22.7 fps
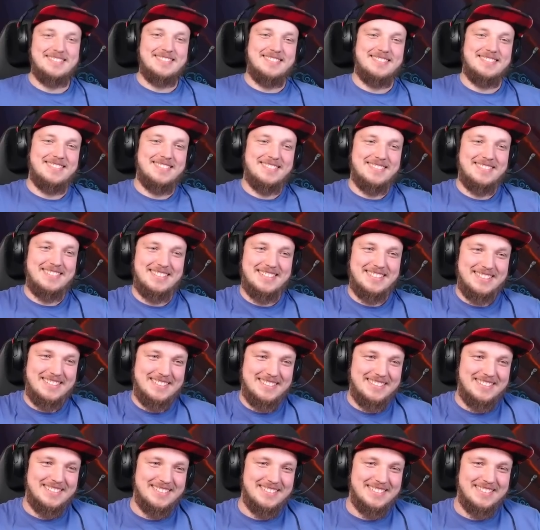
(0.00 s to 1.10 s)

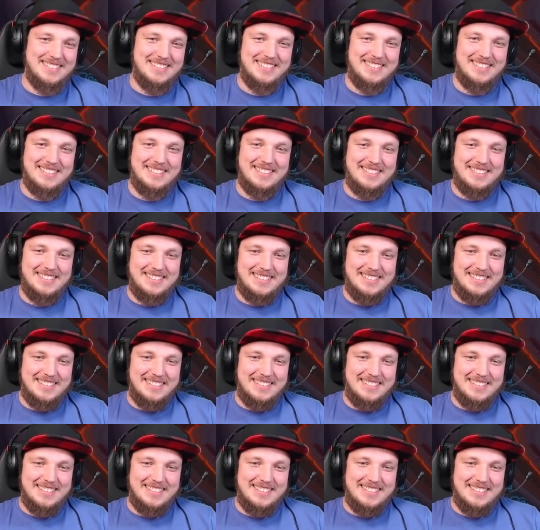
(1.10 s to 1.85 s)
No one is speaking in this clip.